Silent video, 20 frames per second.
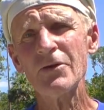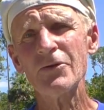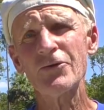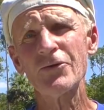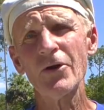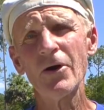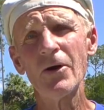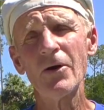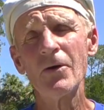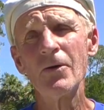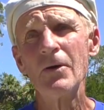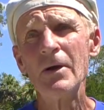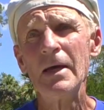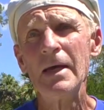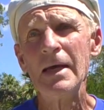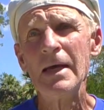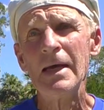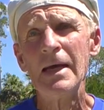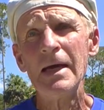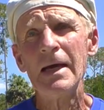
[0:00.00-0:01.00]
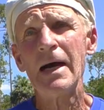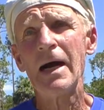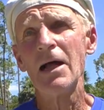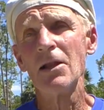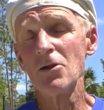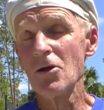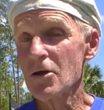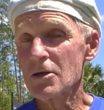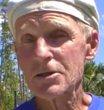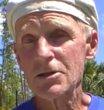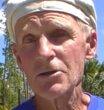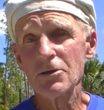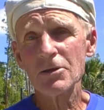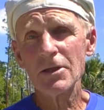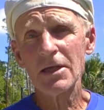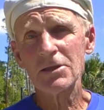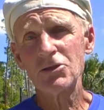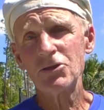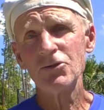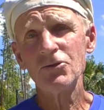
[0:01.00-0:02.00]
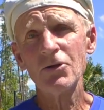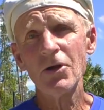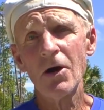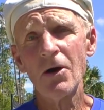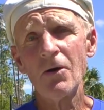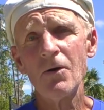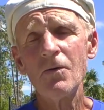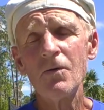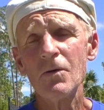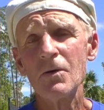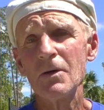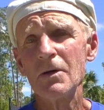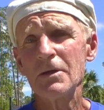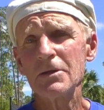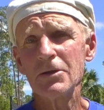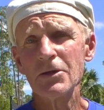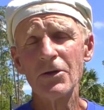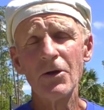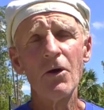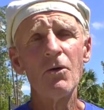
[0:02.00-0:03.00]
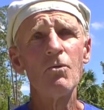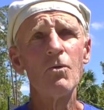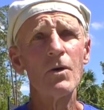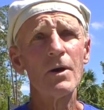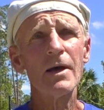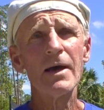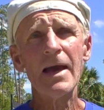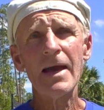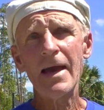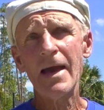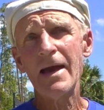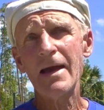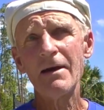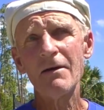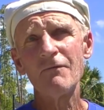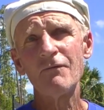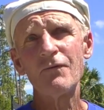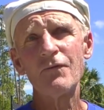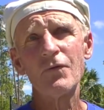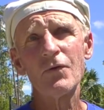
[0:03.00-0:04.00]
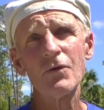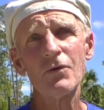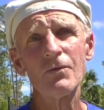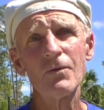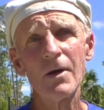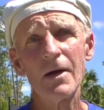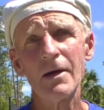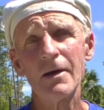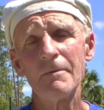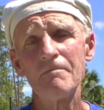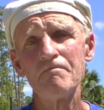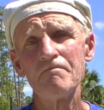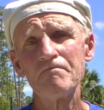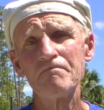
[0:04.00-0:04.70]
So I'll also let you know what I have for,